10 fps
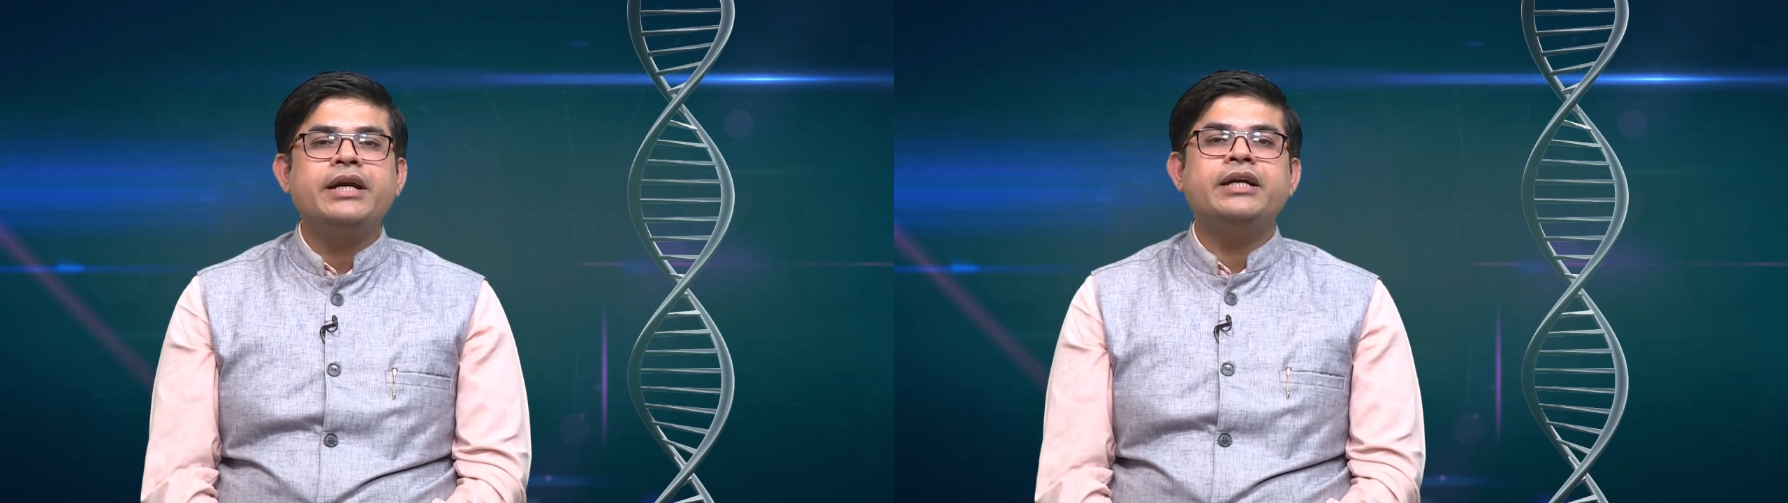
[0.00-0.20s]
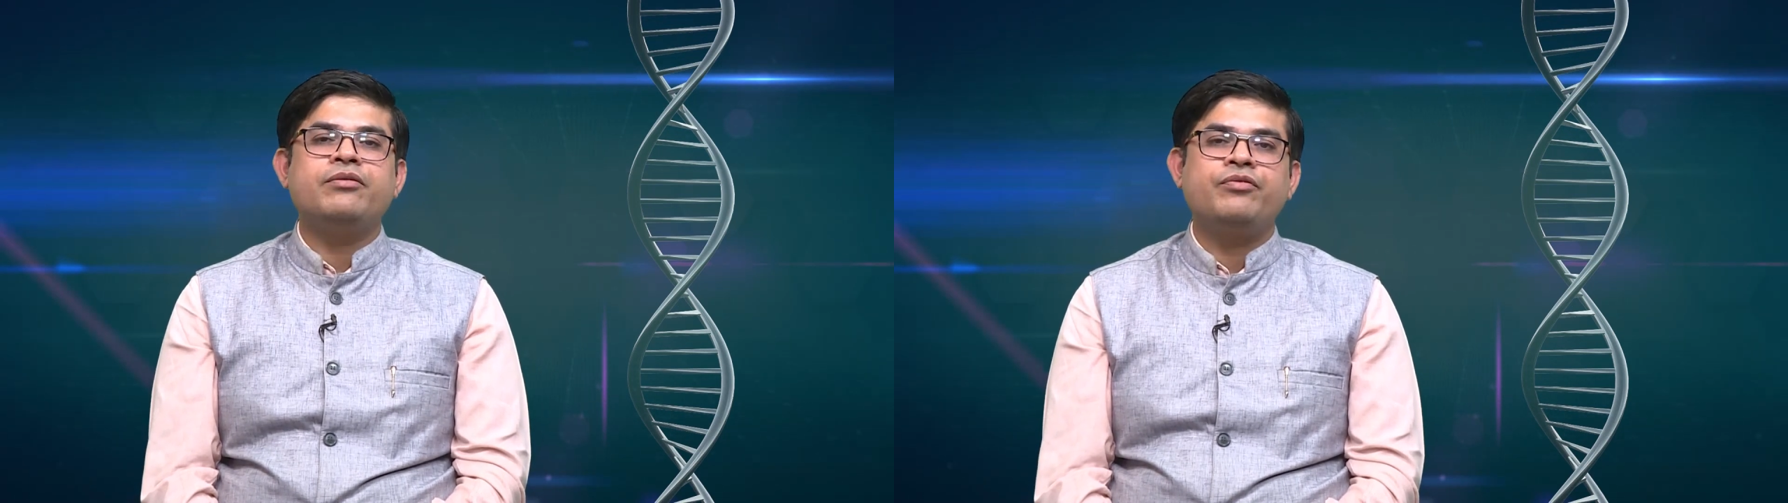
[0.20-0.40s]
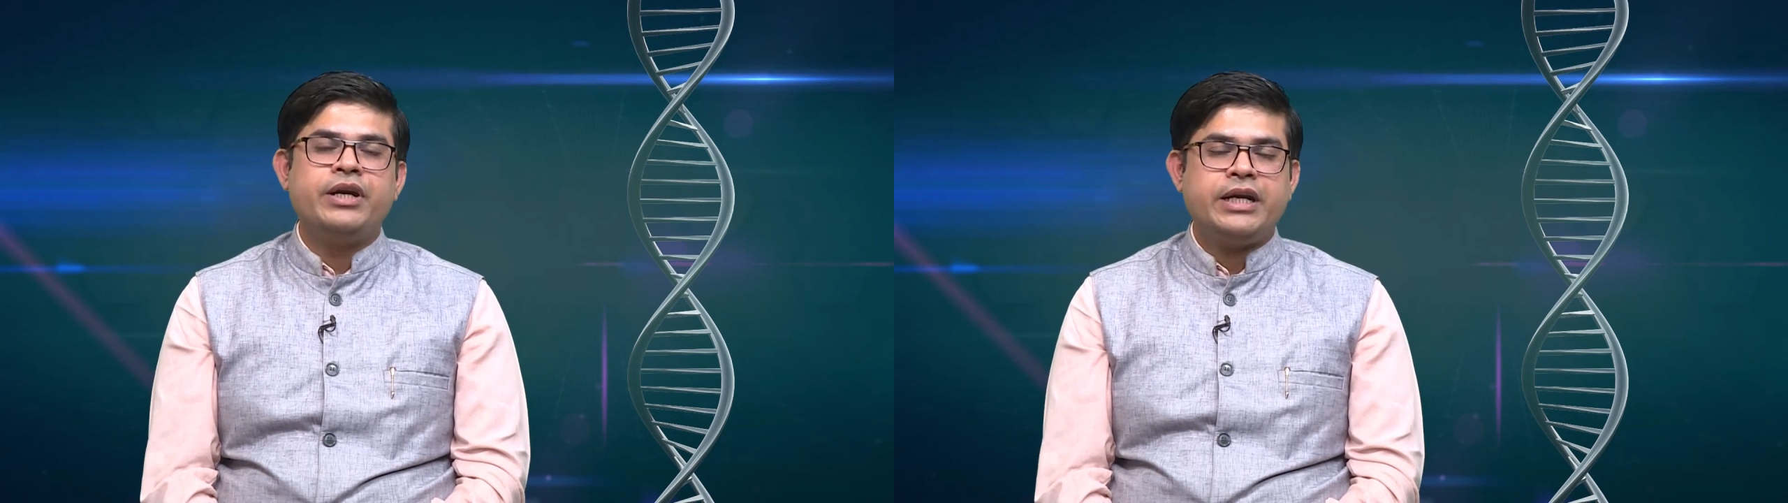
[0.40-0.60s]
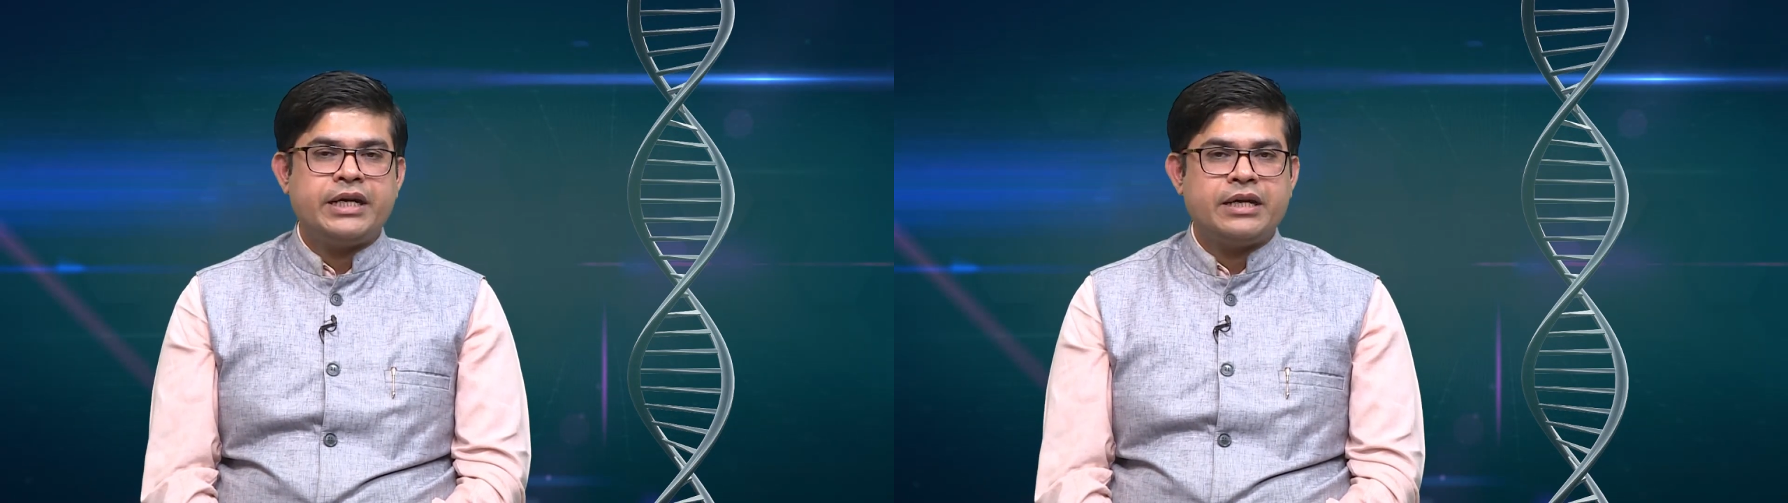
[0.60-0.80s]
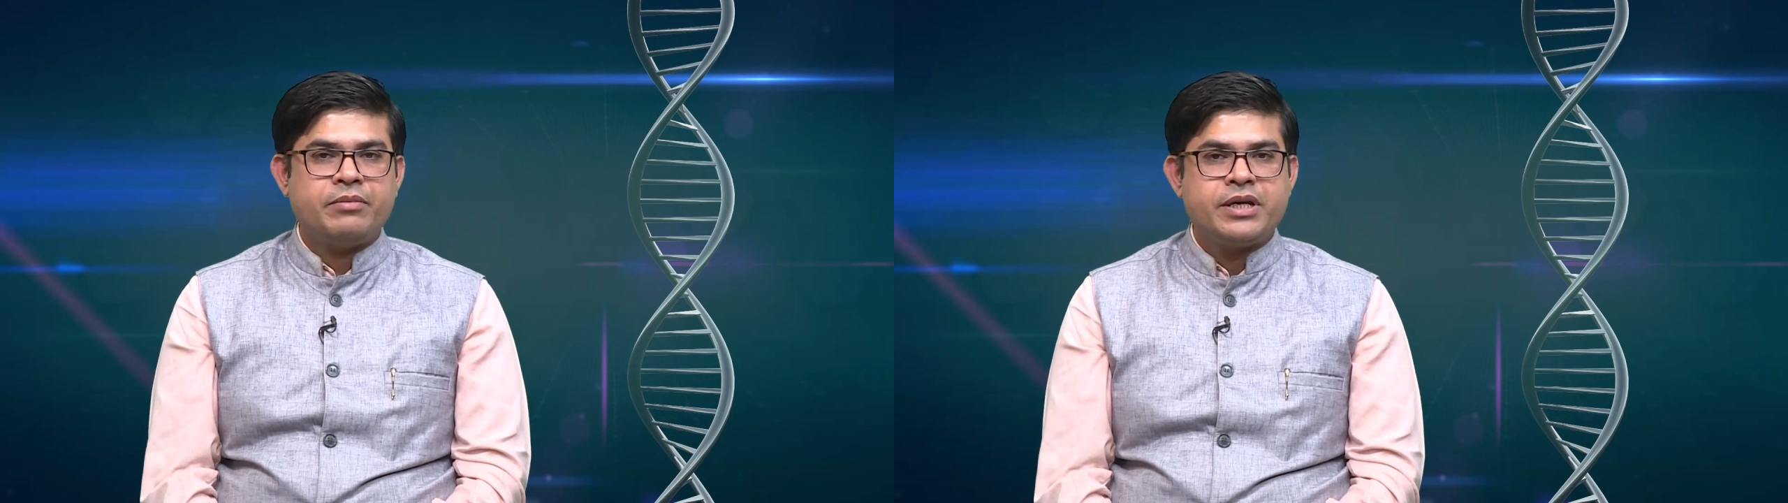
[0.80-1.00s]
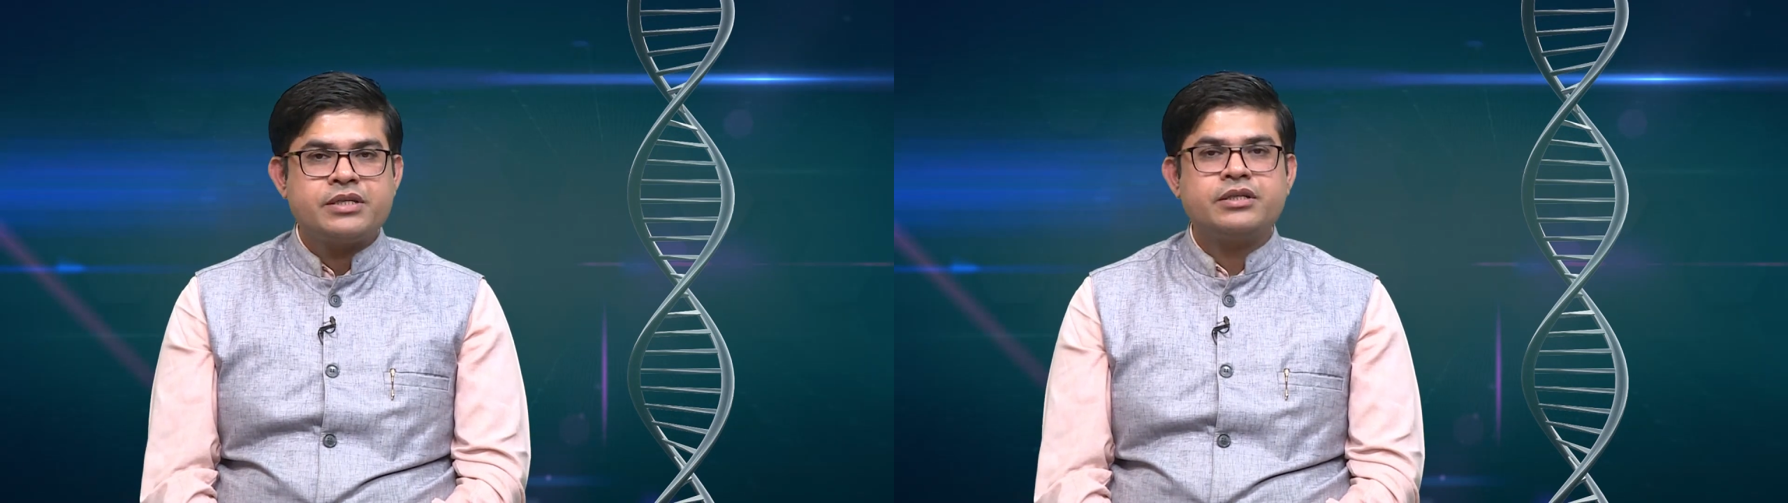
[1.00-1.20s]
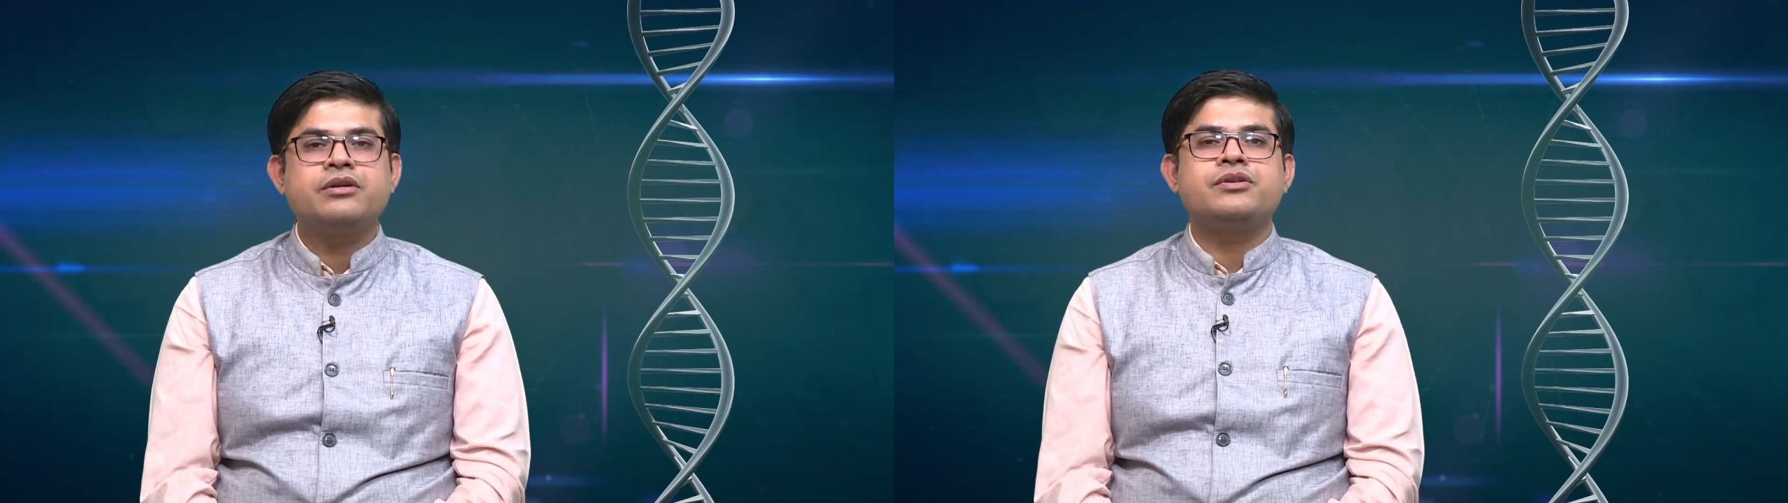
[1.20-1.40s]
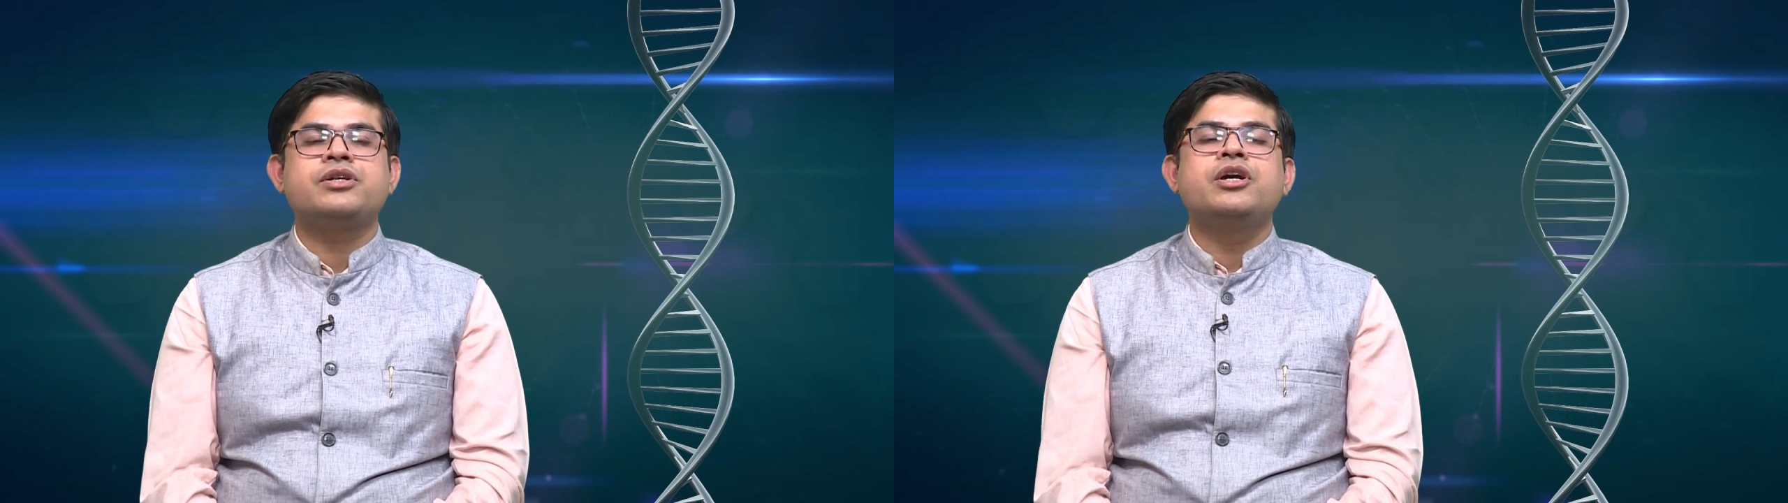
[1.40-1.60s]
different database
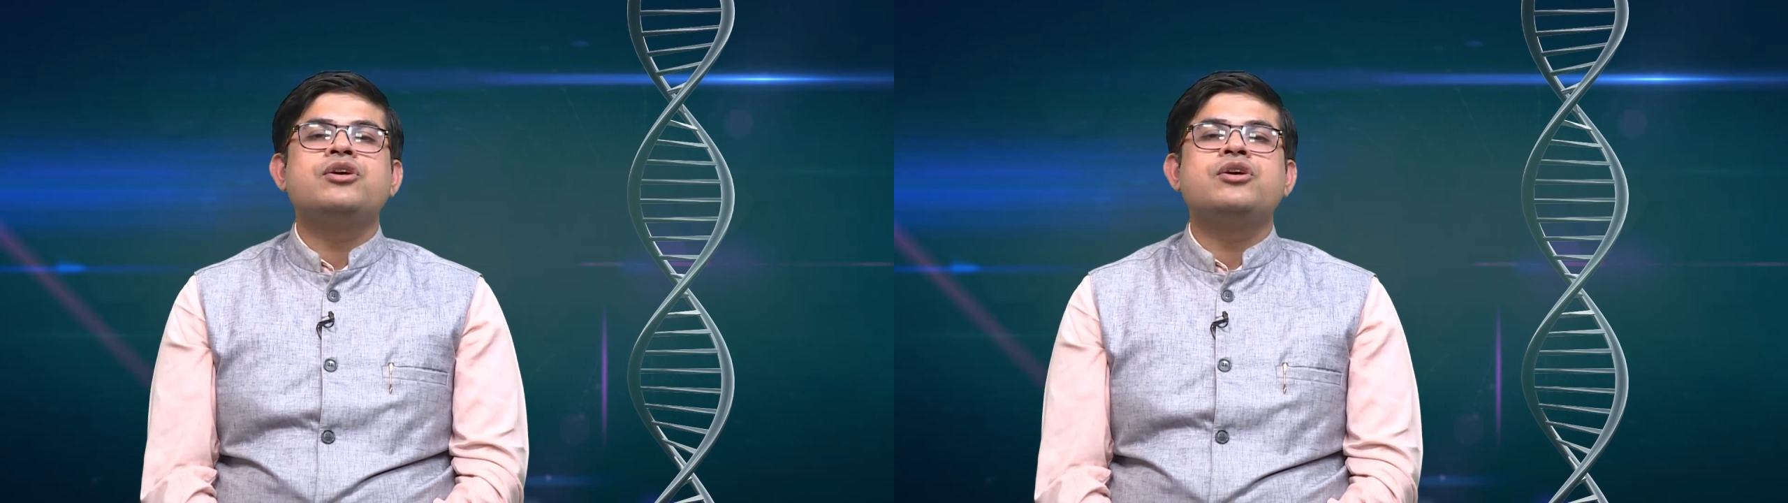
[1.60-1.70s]
search.